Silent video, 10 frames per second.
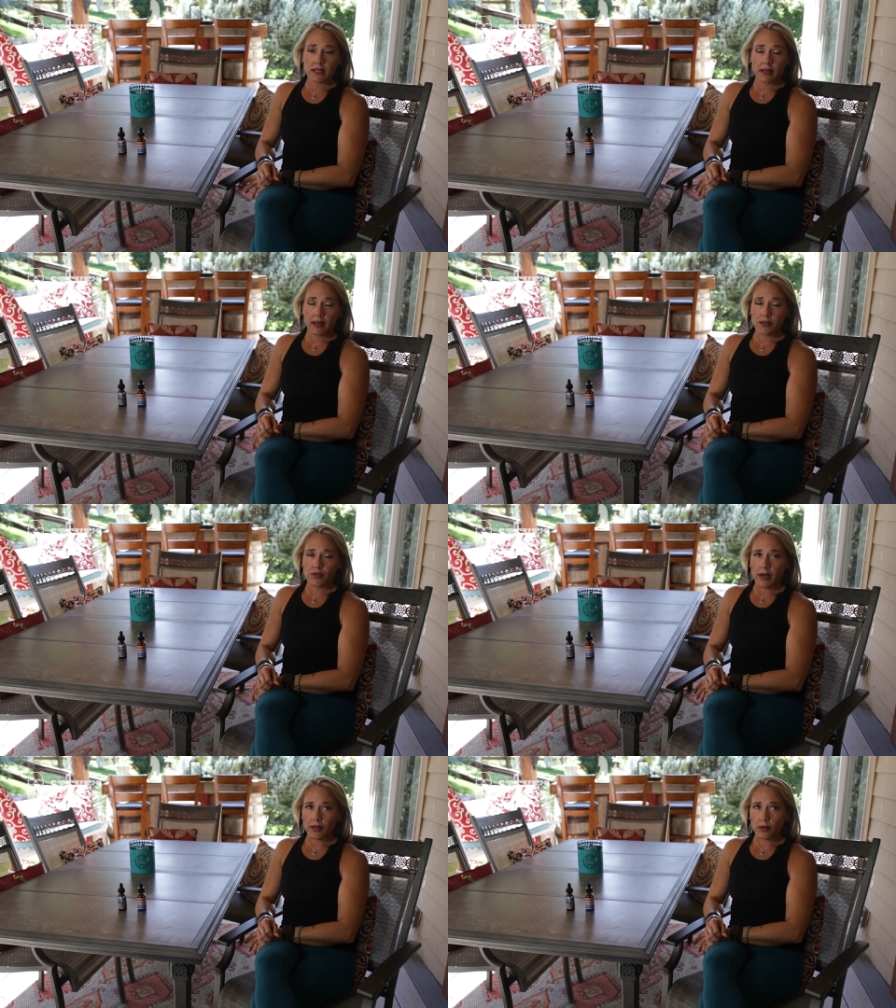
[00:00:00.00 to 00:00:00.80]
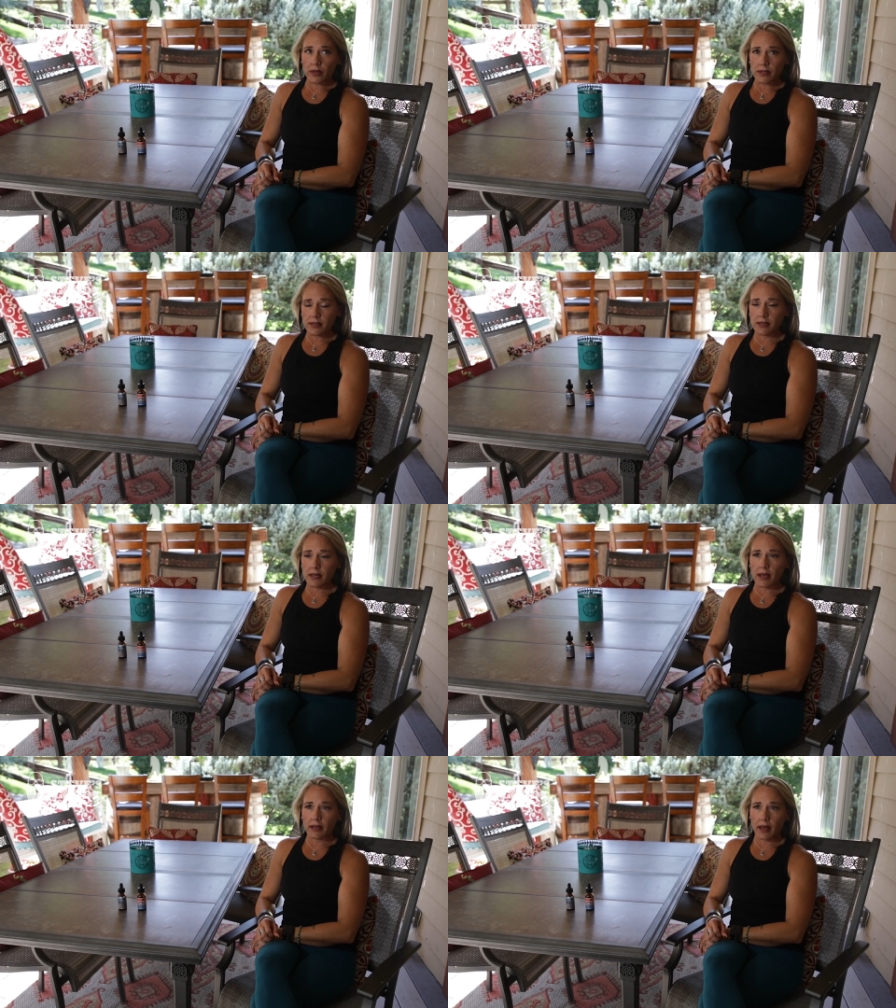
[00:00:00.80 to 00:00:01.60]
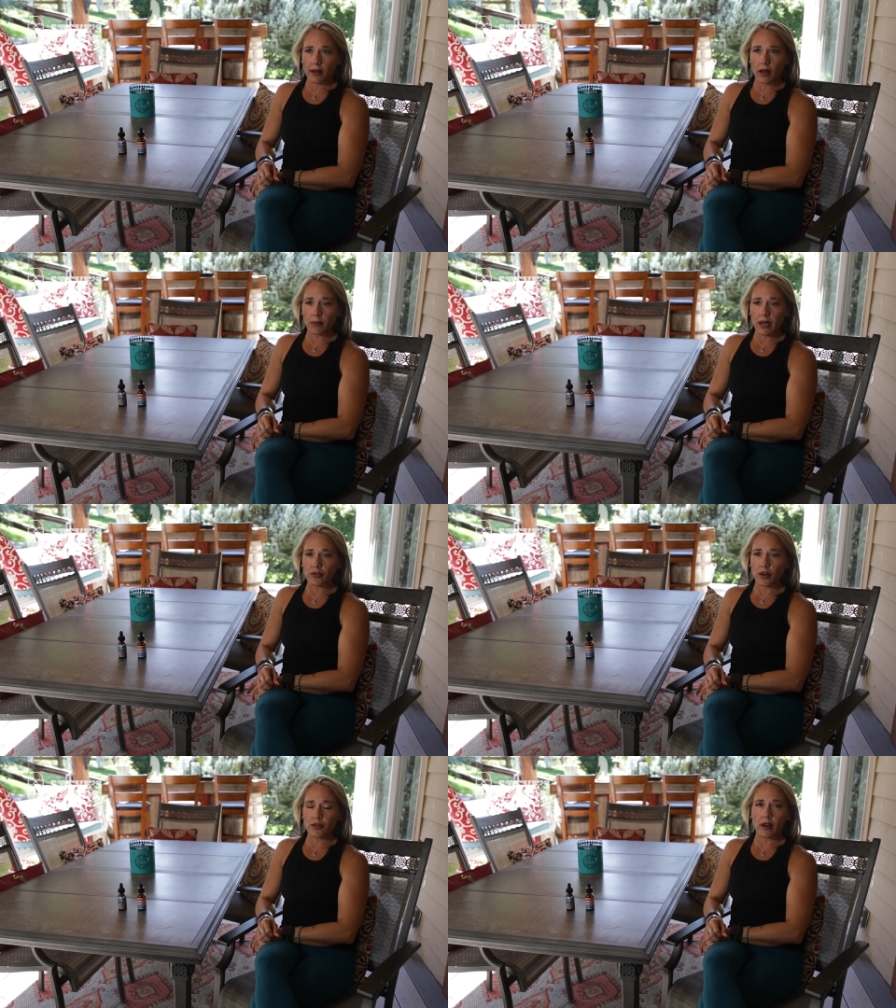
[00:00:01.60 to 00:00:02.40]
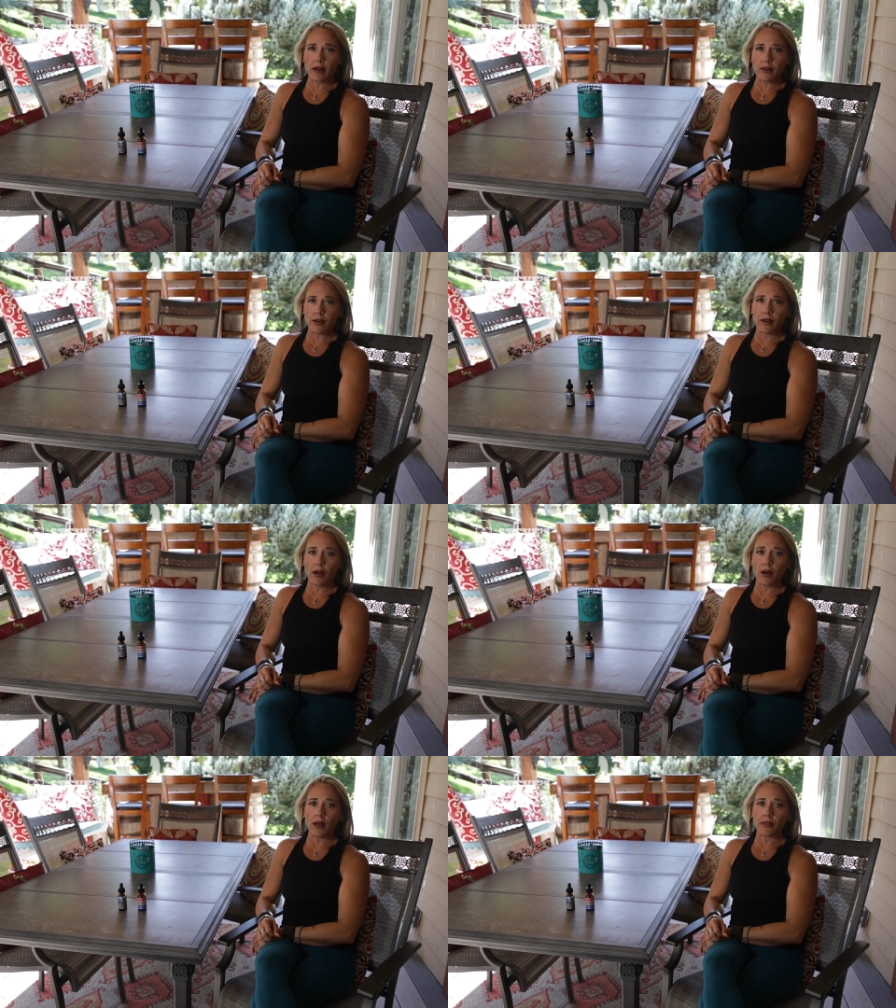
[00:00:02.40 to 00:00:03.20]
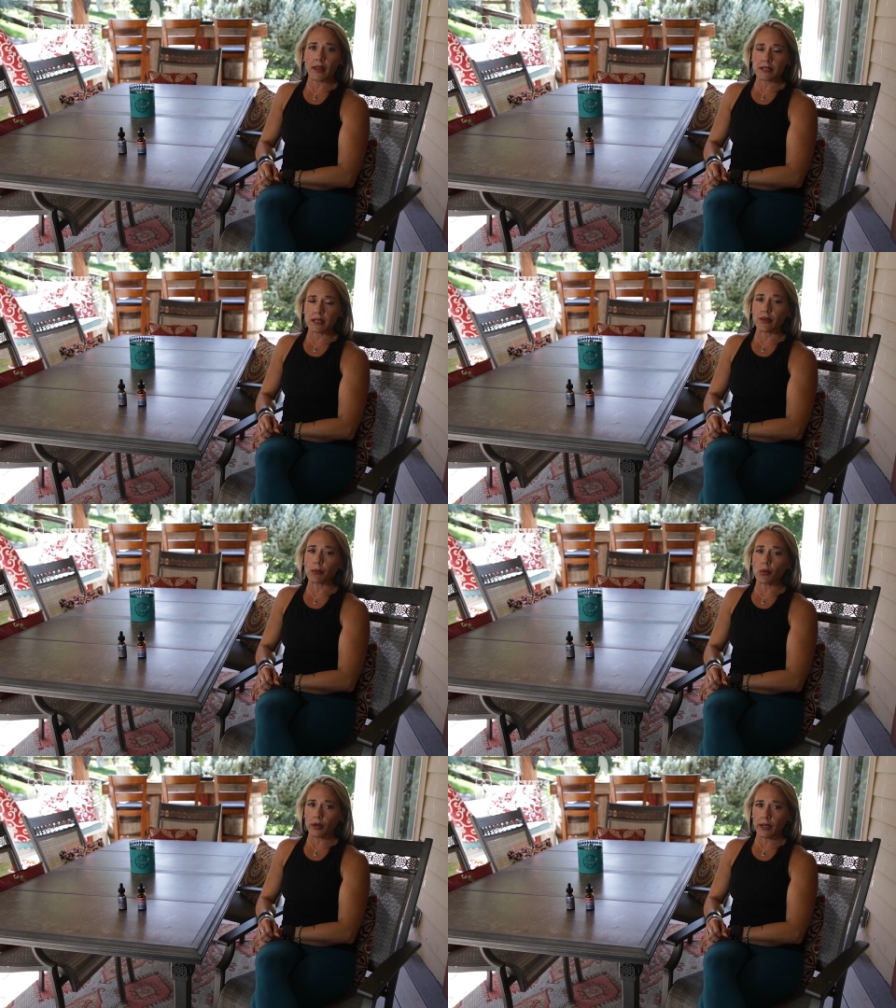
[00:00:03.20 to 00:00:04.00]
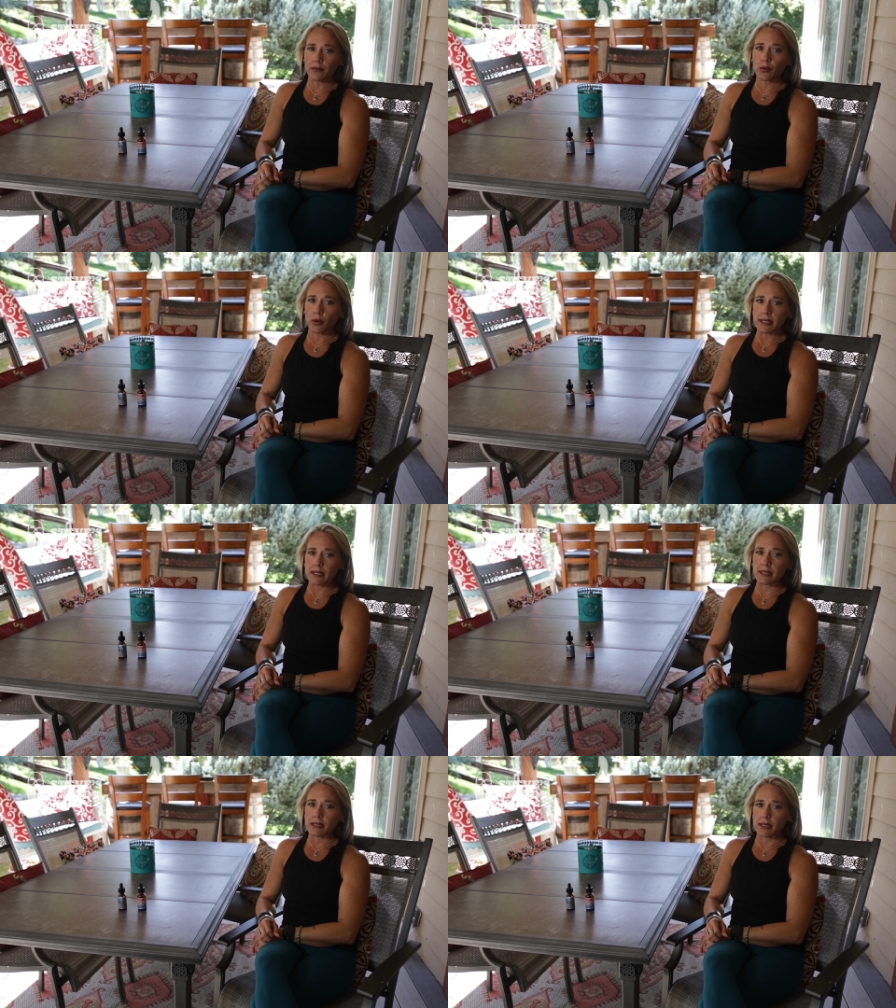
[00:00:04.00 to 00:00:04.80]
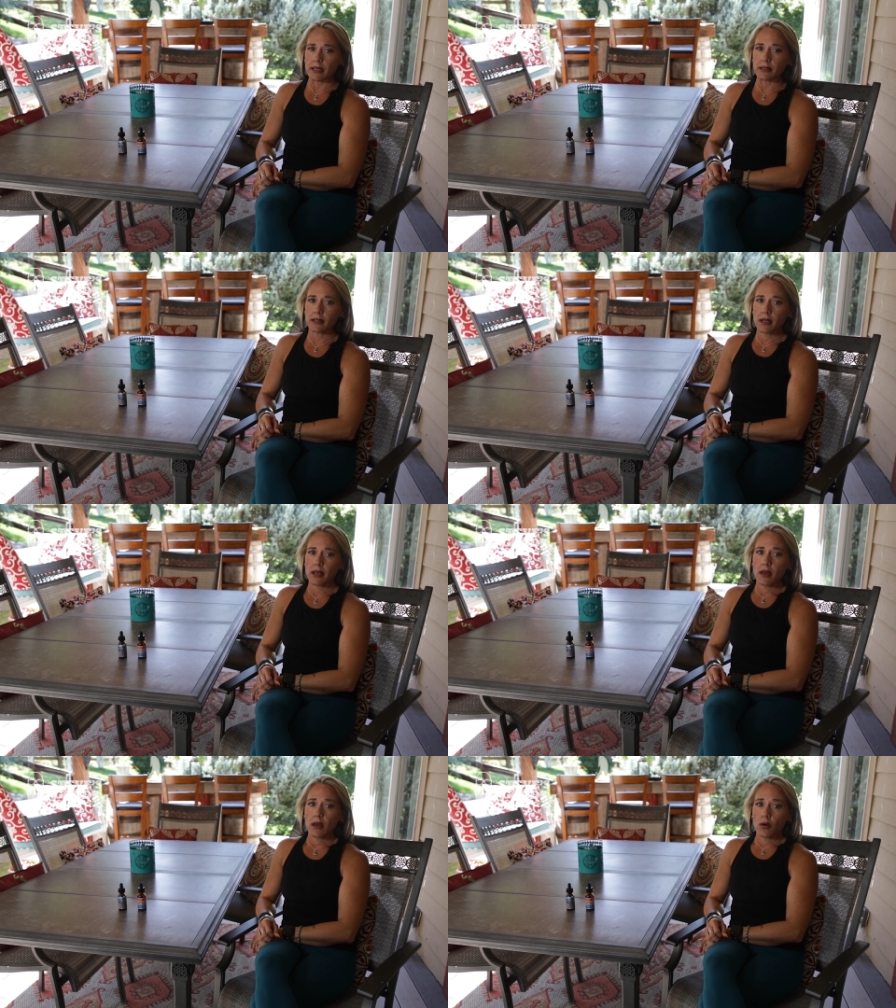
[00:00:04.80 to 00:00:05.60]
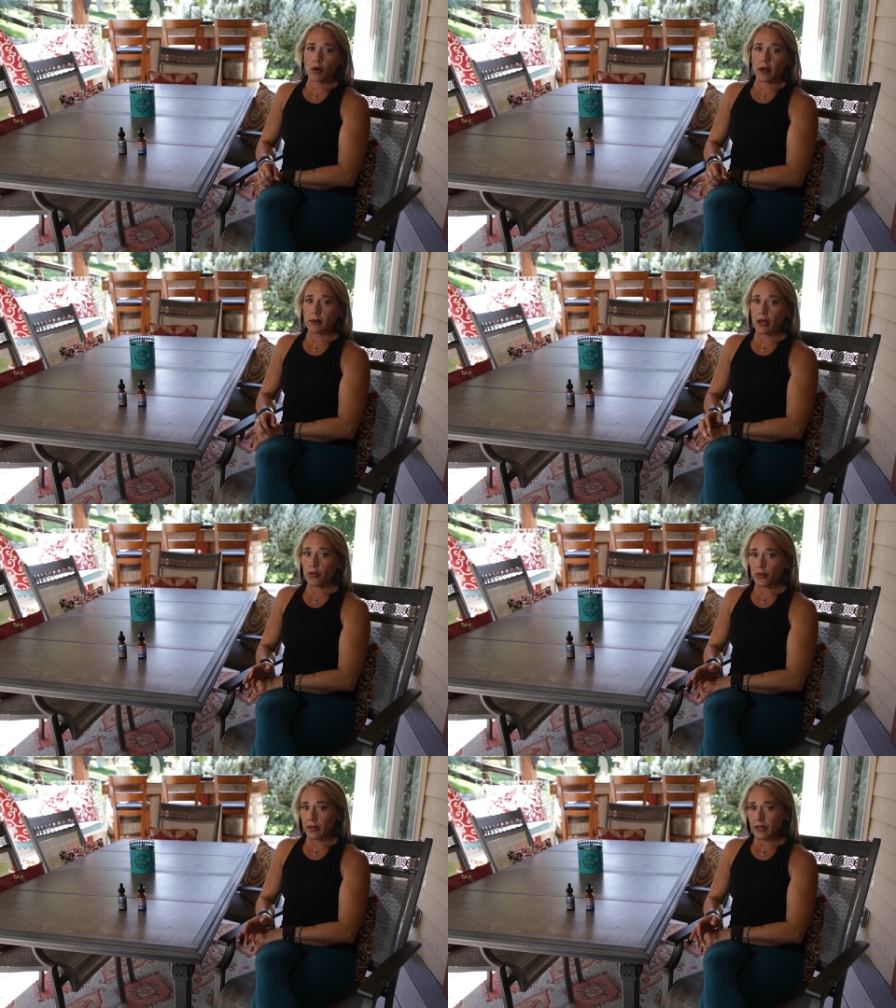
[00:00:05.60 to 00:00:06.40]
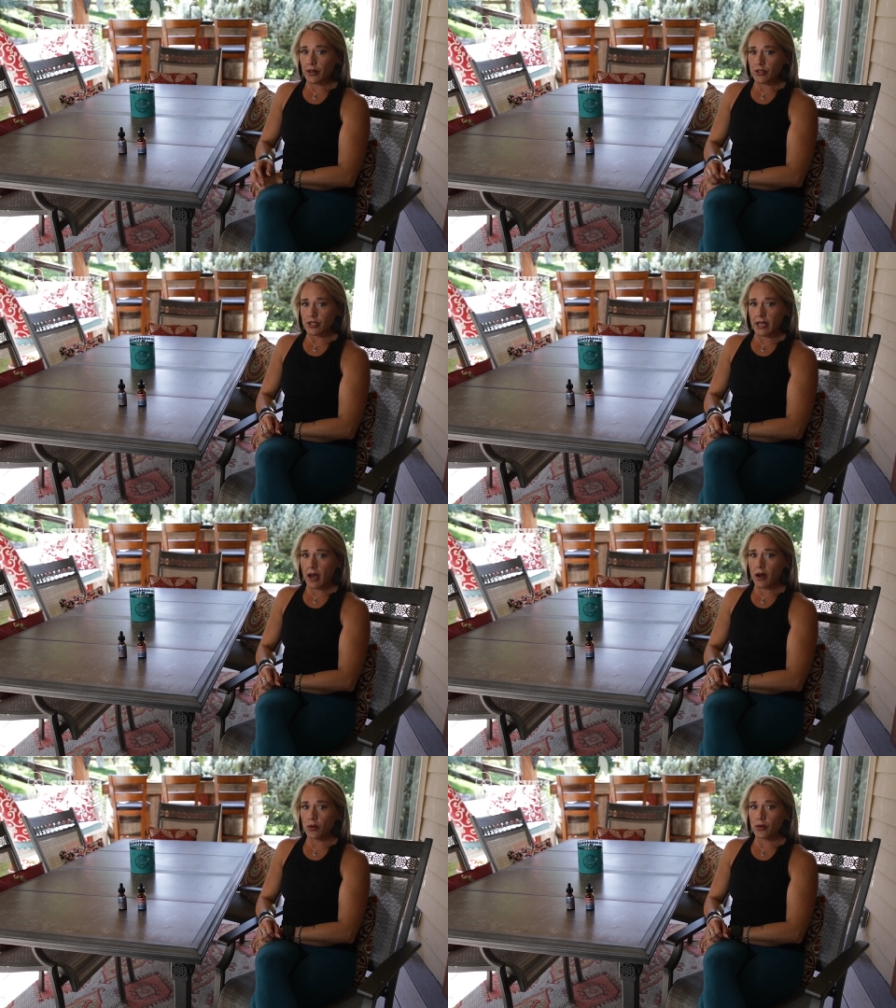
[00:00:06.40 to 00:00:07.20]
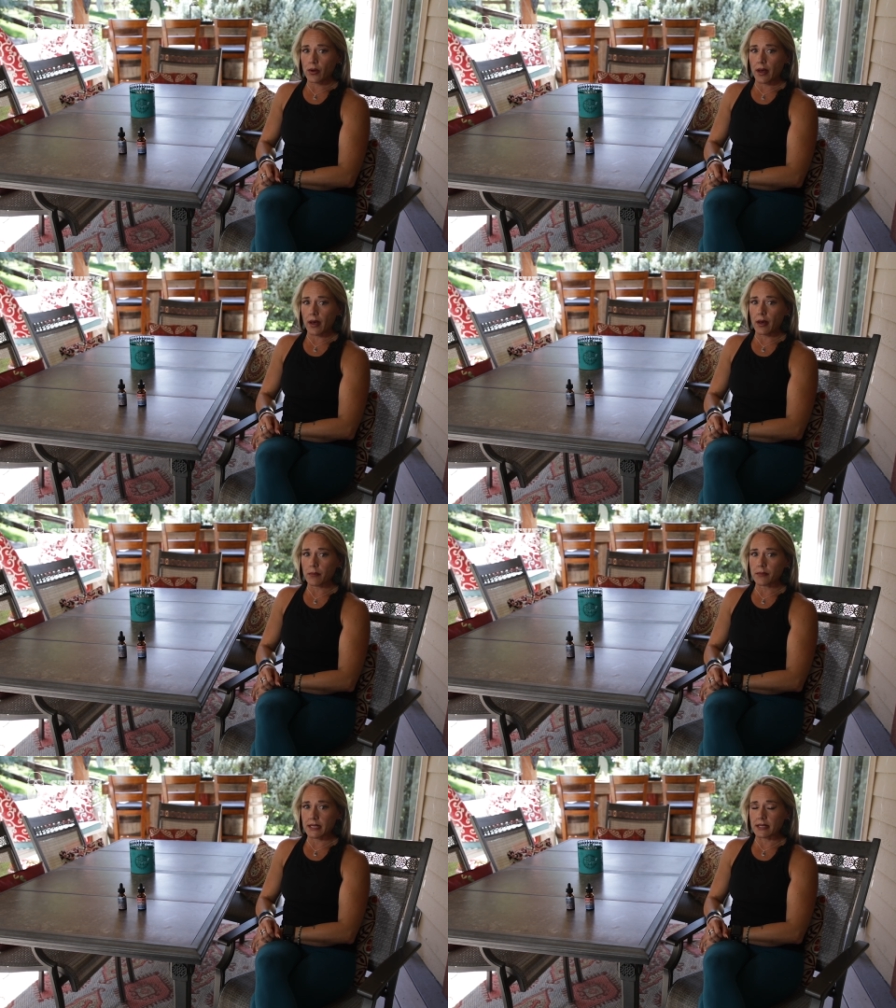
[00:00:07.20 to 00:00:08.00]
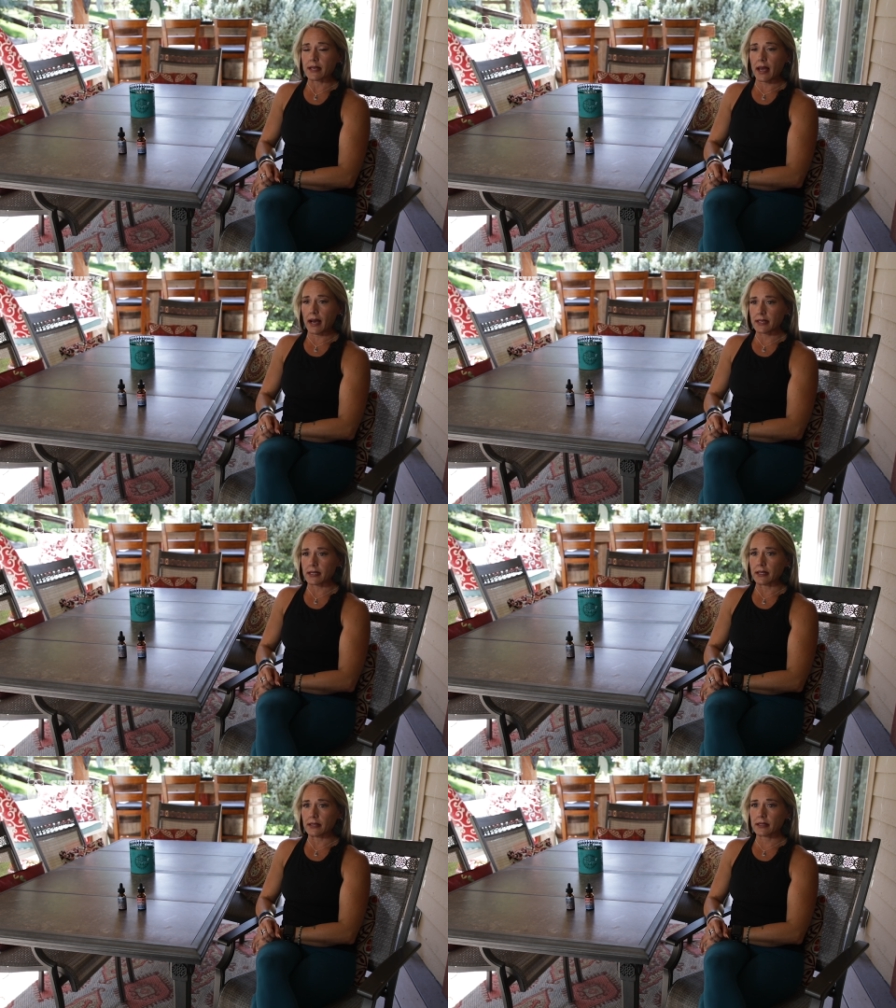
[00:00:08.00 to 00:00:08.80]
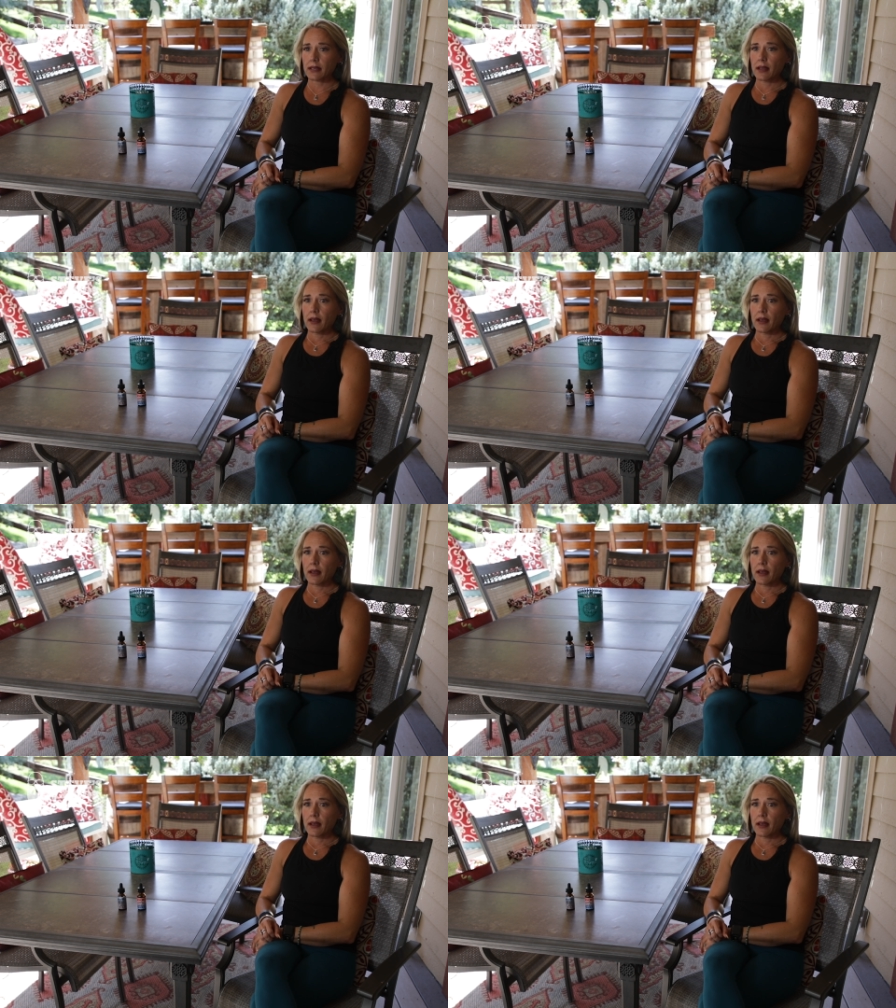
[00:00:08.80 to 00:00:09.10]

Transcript: son Mai Rider was hit head-on by a drunk driver on Thanksgiving morning of 2016. We're coming on 3 years now since the accident.